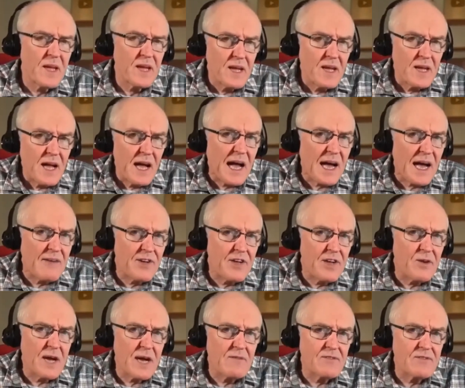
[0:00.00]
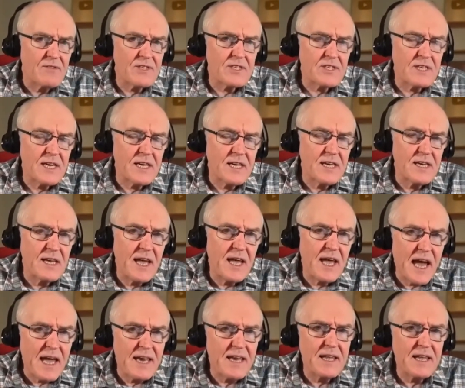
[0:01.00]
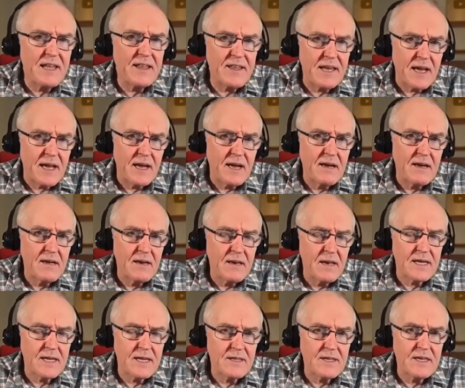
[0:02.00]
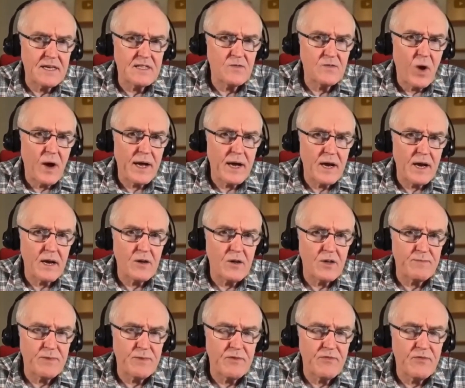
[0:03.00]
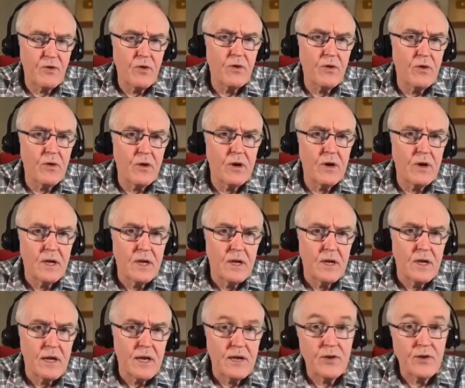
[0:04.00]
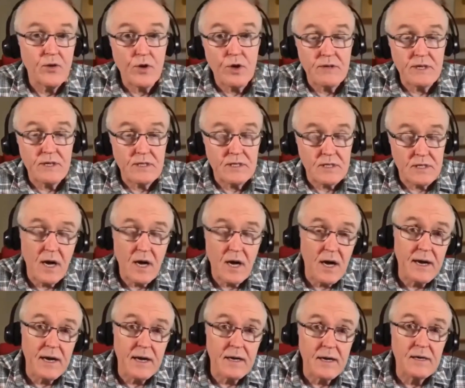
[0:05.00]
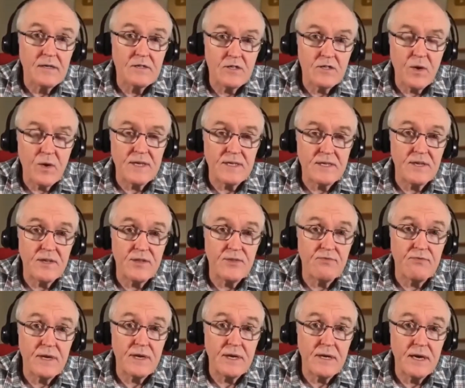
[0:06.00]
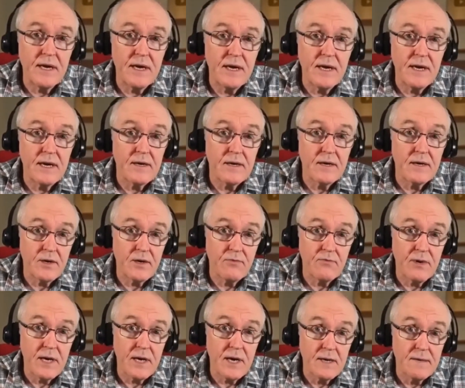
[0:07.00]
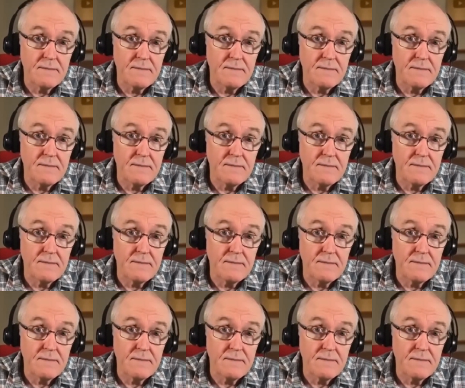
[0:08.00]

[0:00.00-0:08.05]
Have you ever seen anything like these white clots before in your entire 23-year career?